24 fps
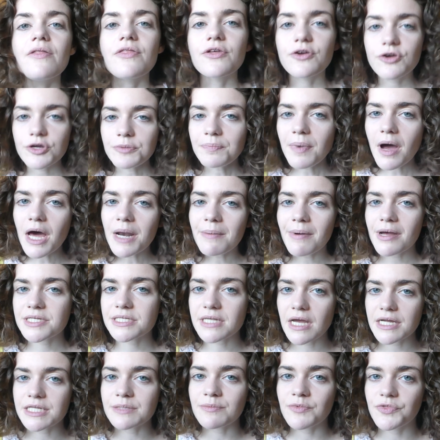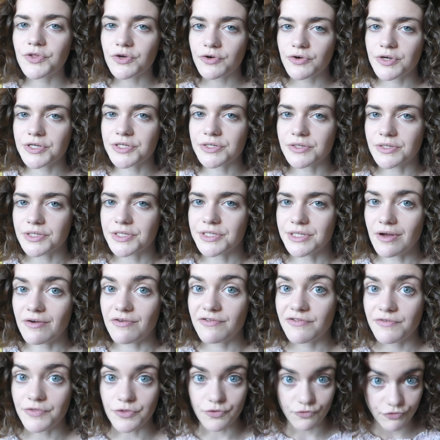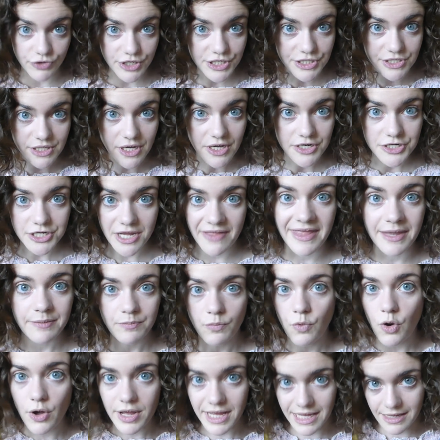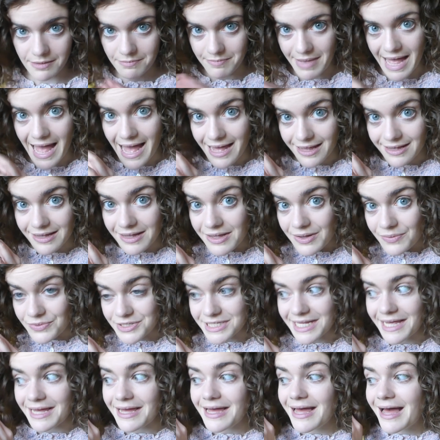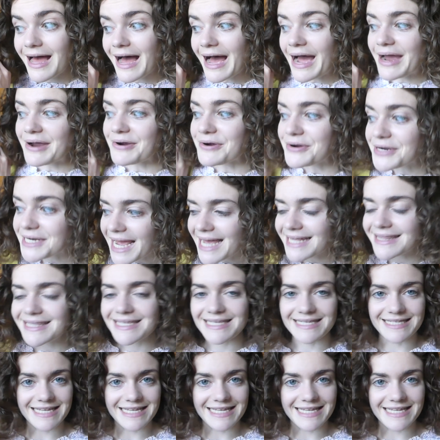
The good part about starting with the critical stuff, the research, and then working back, was that I already had this